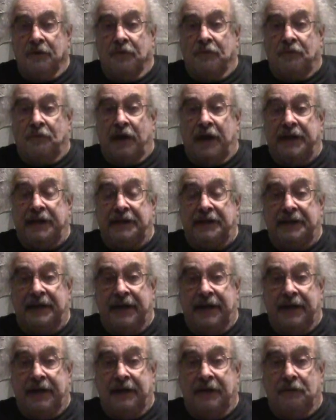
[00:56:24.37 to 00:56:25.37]
Right
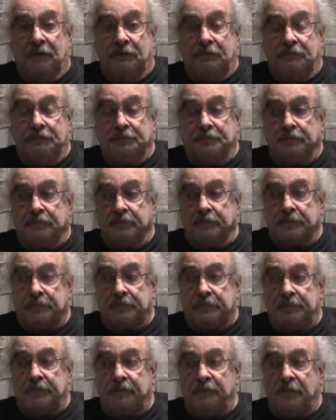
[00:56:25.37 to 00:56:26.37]
now,
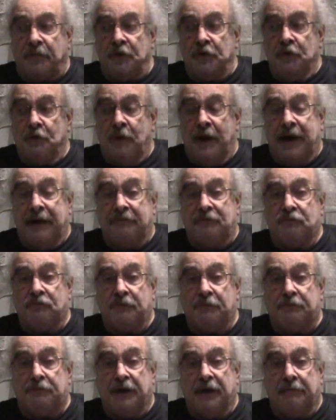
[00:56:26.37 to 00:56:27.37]
you have a
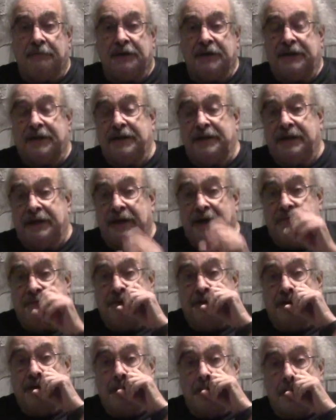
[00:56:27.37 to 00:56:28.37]
Republican
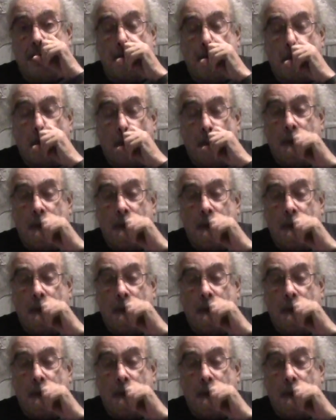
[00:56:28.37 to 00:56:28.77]
governor